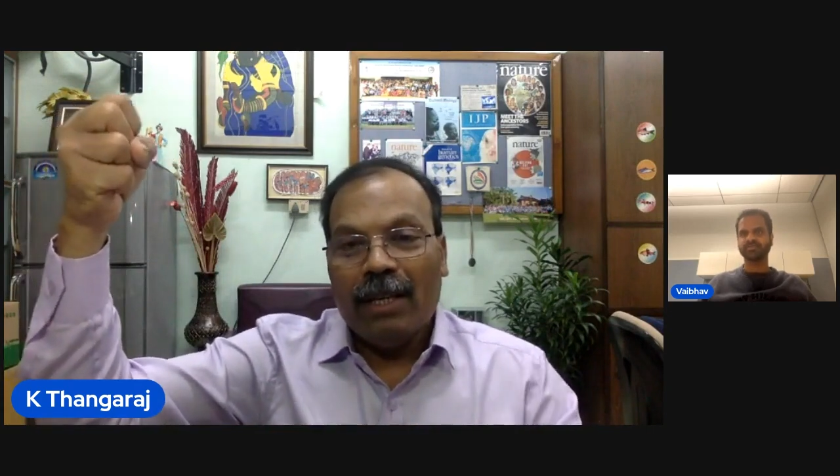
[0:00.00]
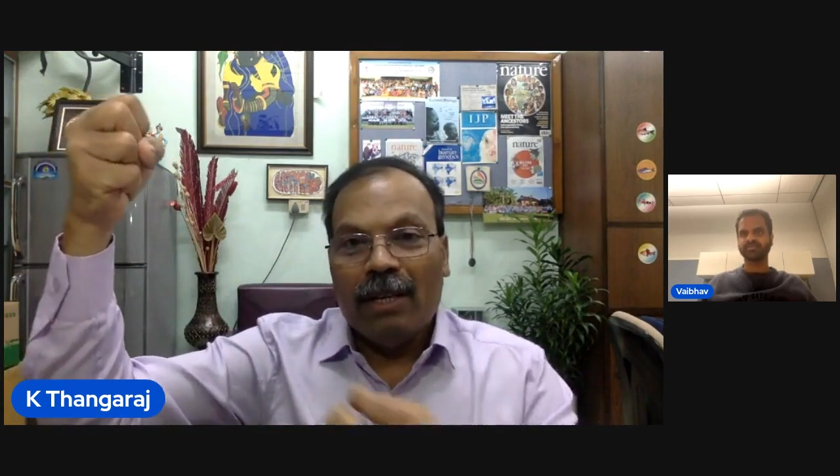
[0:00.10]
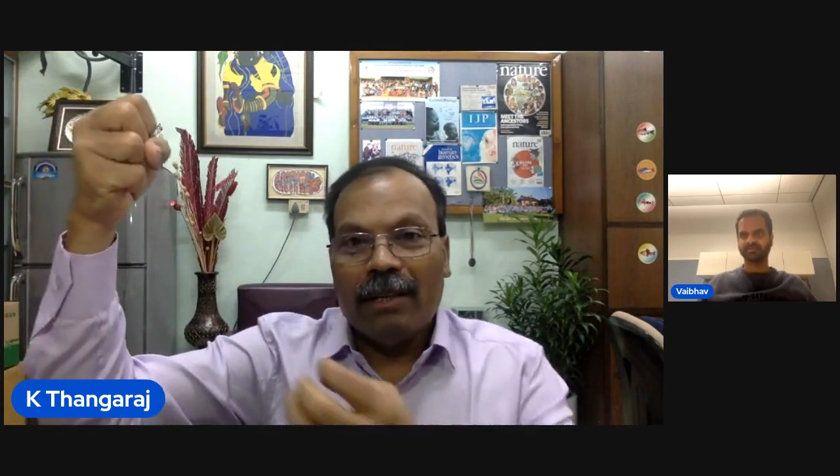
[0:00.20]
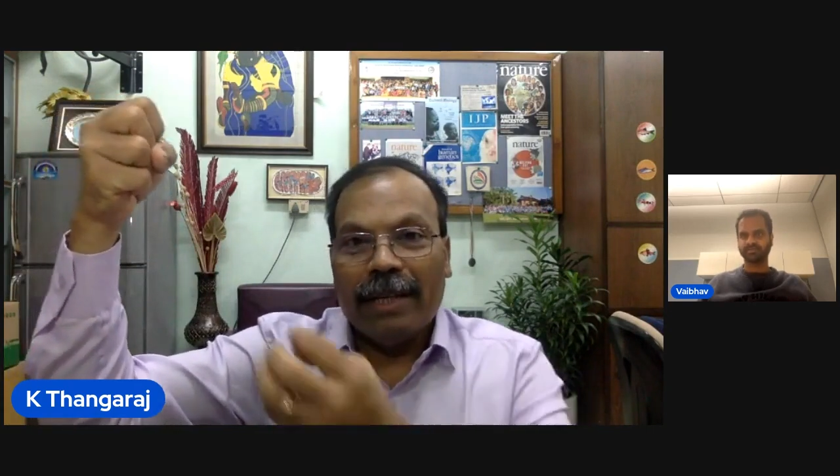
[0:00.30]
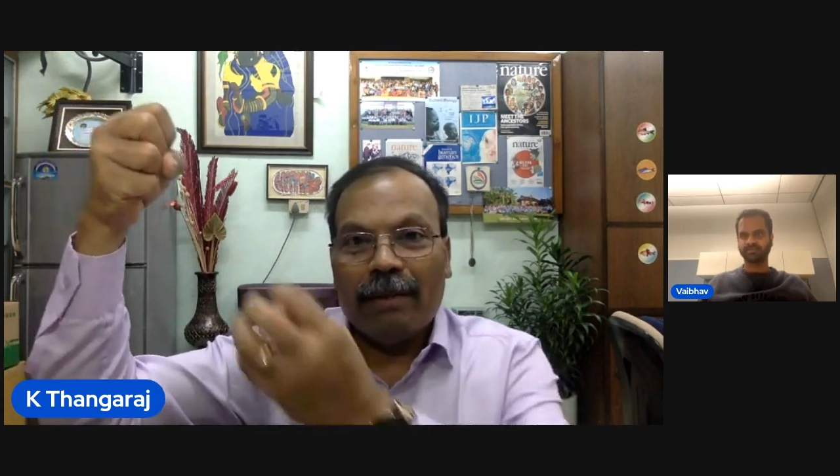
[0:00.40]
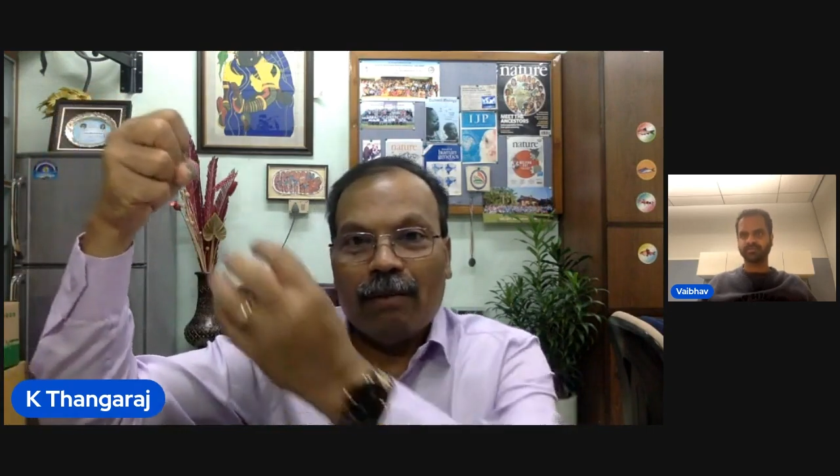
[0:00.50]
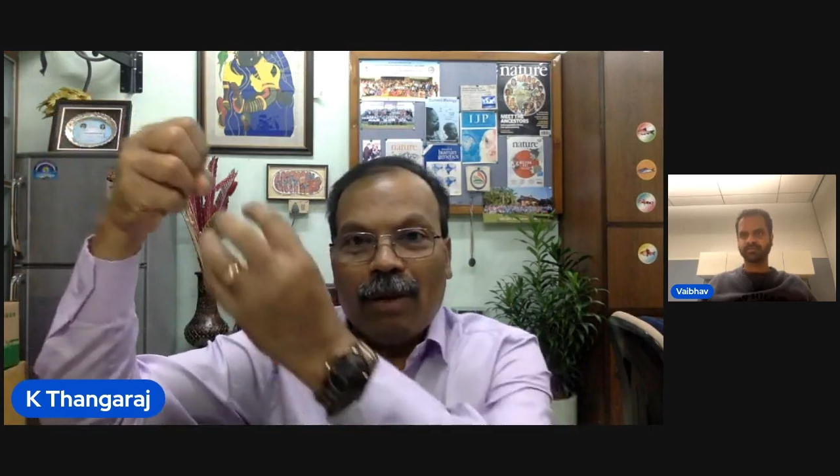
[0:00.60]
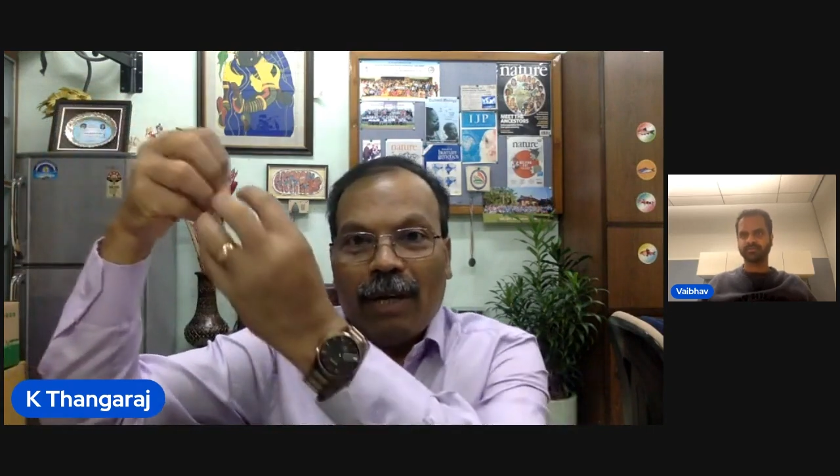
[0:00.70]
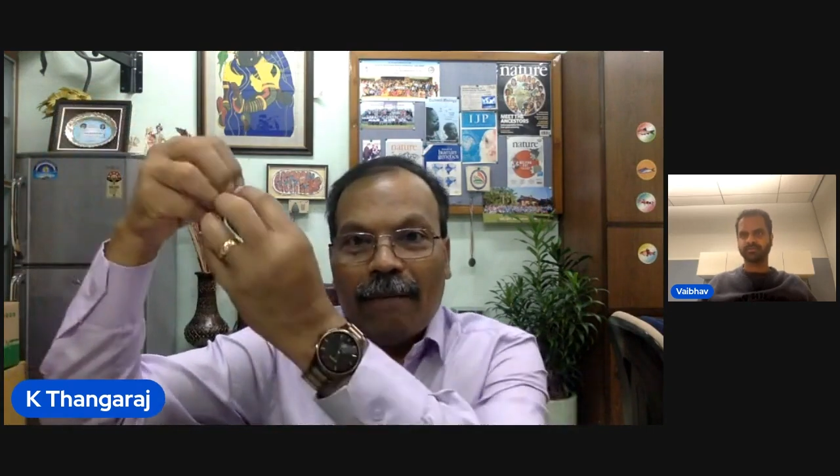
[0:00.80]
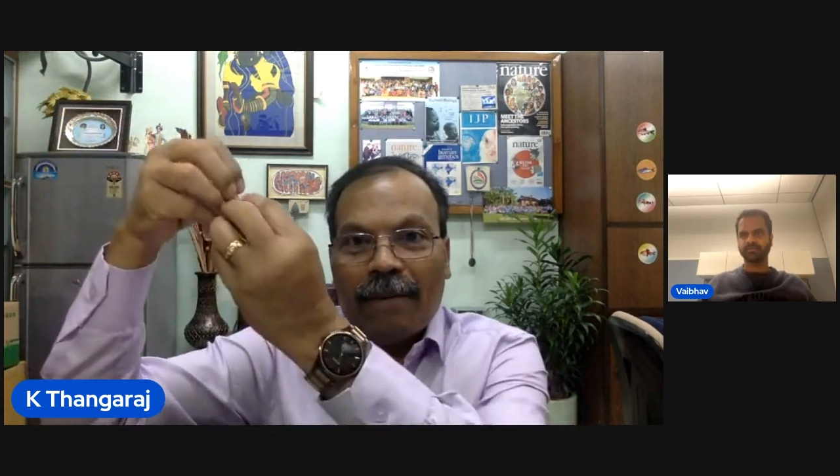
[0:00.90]
like one
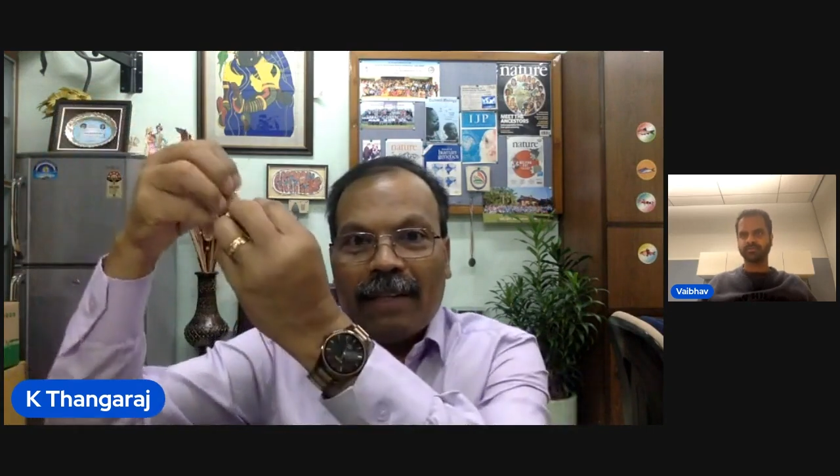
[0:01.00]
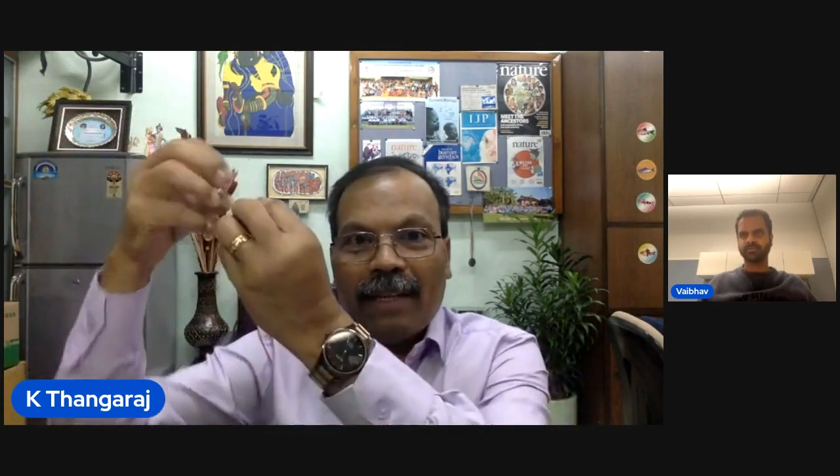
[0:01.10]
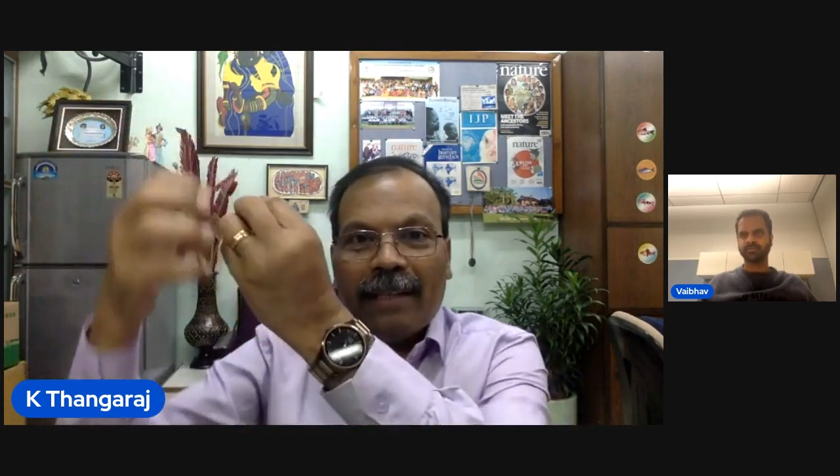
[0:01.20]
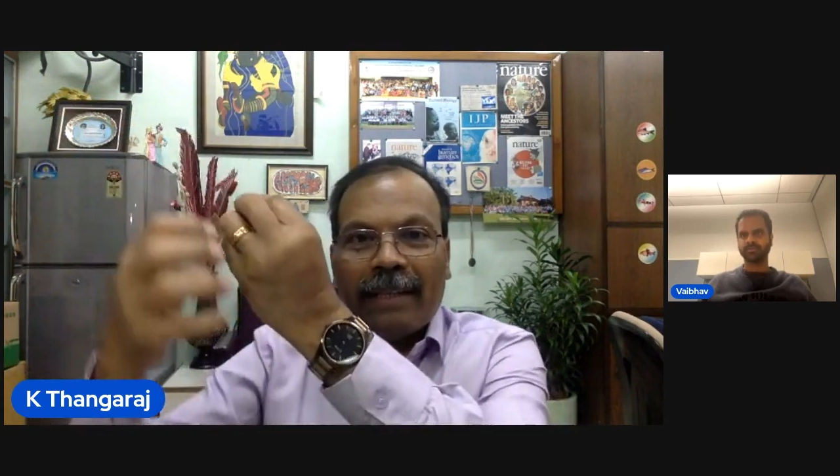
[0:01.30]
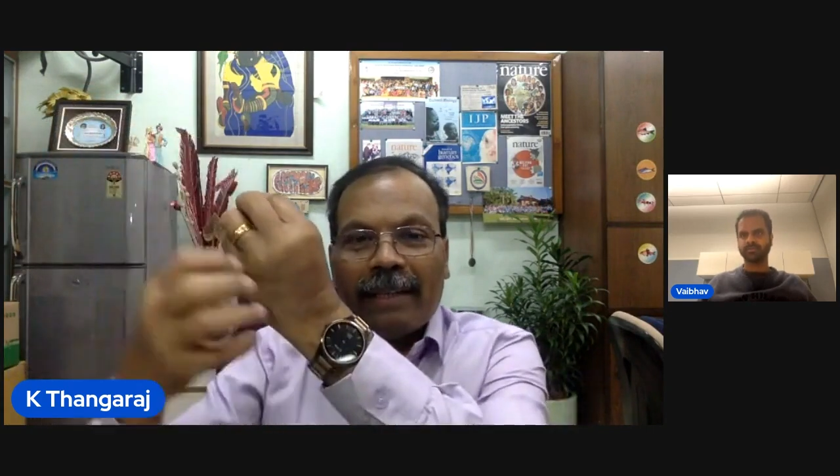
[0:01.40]
after the other